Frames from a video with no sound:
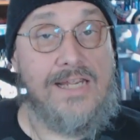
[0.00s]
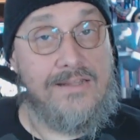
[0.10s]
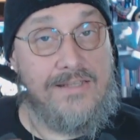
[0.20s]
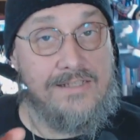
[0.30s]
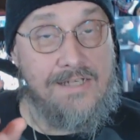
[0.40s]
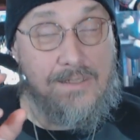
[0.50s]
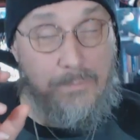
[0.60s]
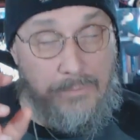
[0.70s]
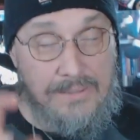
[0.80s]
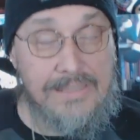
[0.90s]
it is in a
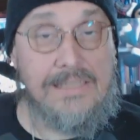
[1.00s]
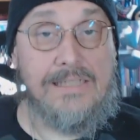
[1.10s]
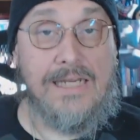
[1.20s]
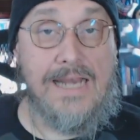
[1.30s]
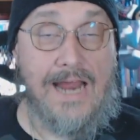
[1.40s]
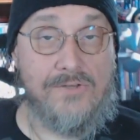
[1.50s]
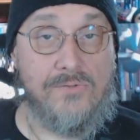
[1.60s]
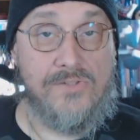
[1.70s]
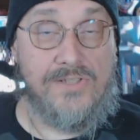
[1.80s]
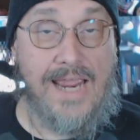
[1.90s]
completely
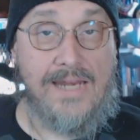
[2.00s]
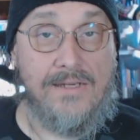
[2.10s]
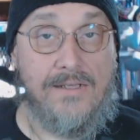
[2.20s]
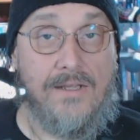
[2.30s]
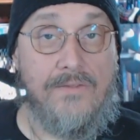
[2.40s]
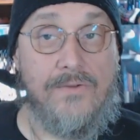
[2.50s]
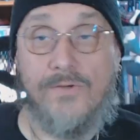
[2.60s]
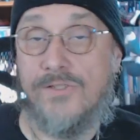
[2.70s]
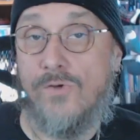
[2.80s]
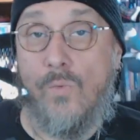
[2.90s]
unnatural state.
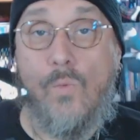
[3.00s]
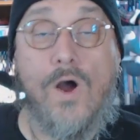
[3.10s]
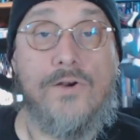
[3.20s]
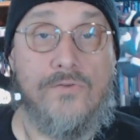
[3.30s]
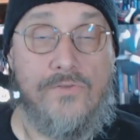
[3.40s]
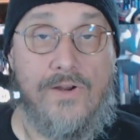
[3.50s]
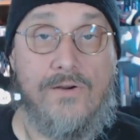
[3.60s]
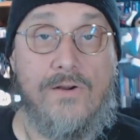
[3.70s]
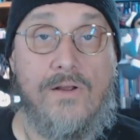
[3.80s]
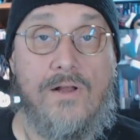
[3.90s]
There is no water there.